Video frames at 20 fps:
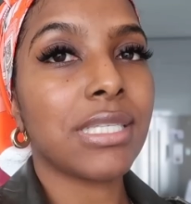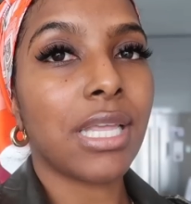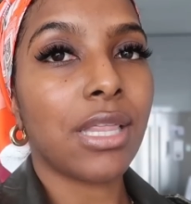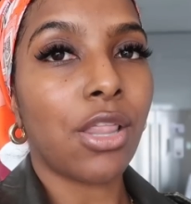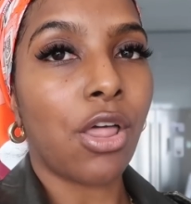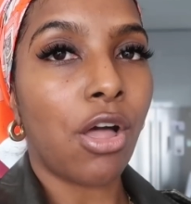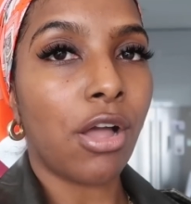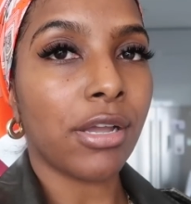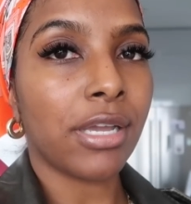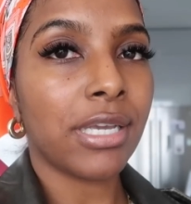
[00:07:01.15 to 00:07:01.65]
the
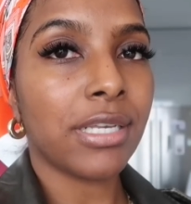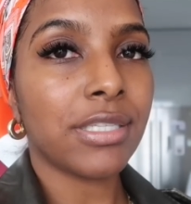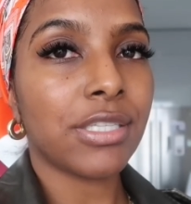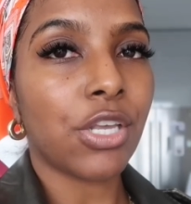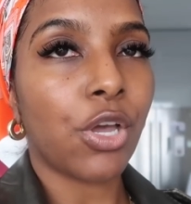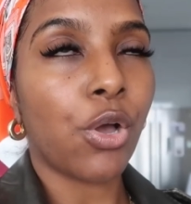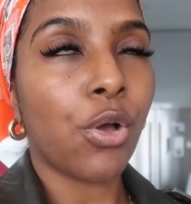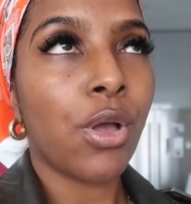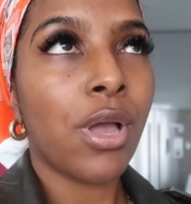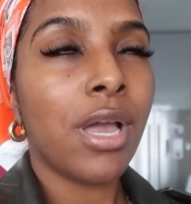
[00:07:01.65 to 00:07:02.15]
longest.
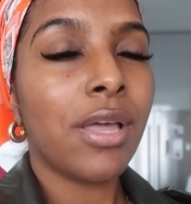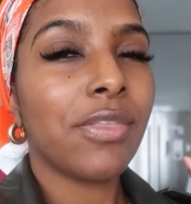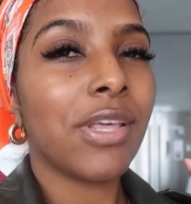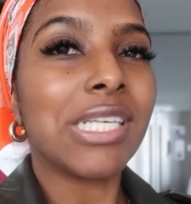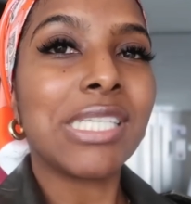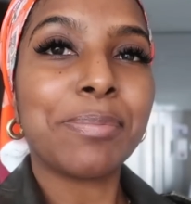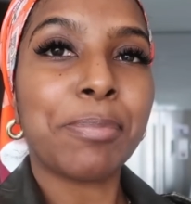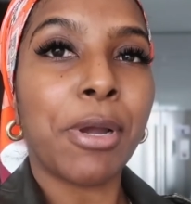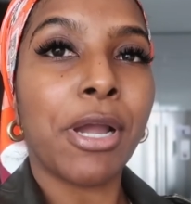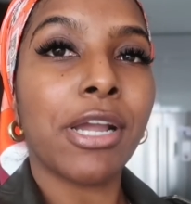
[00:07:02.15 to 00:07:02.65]
So the
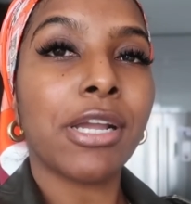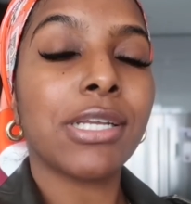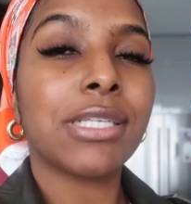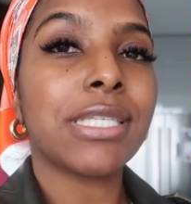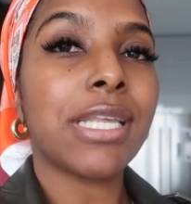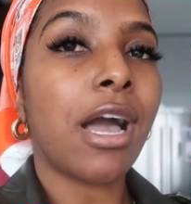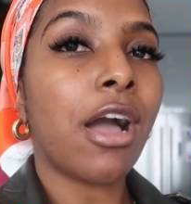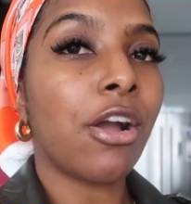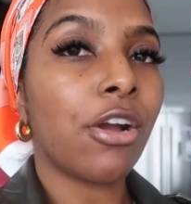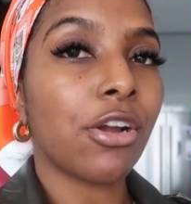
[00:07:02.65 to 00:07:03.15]
spikes
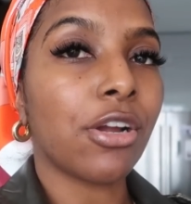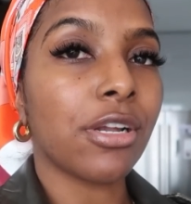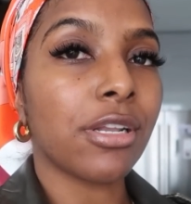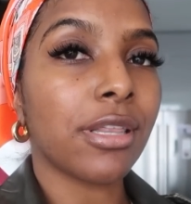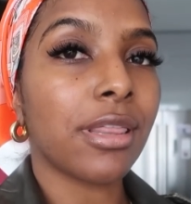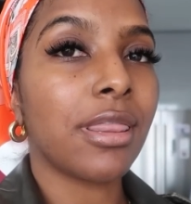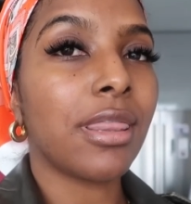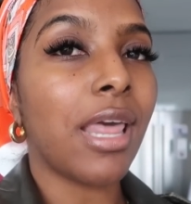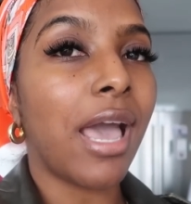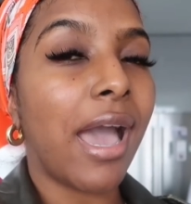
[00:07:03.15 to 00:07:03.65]
aren't
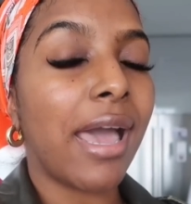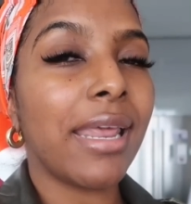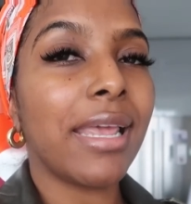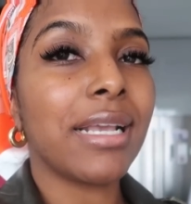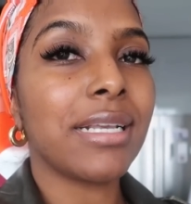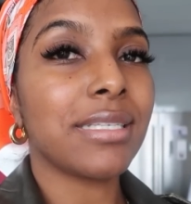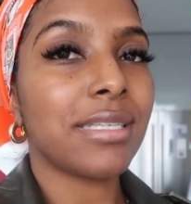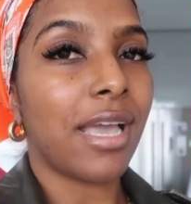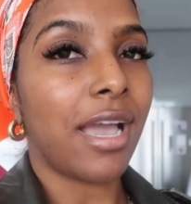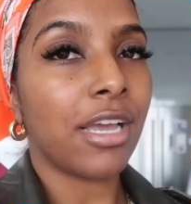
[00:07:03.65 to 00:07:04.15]
that
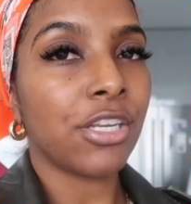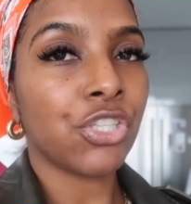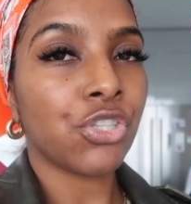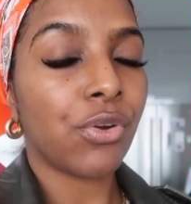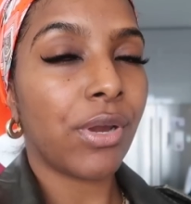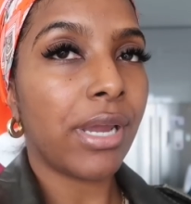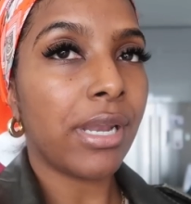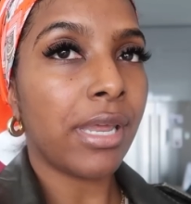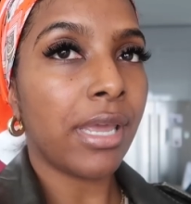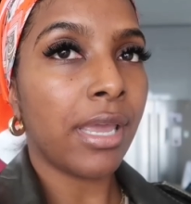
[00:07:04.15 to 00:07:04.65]

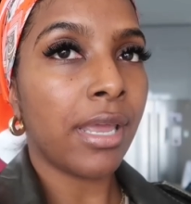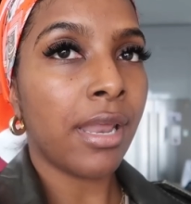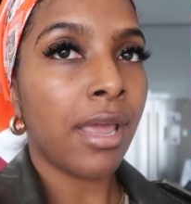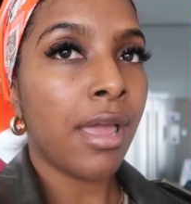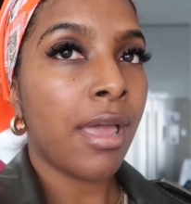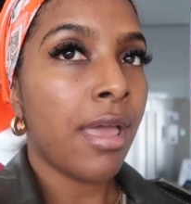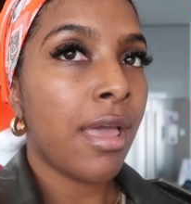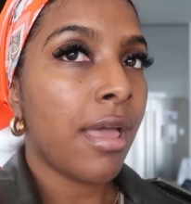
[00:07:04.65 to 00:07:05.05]
exaggerated.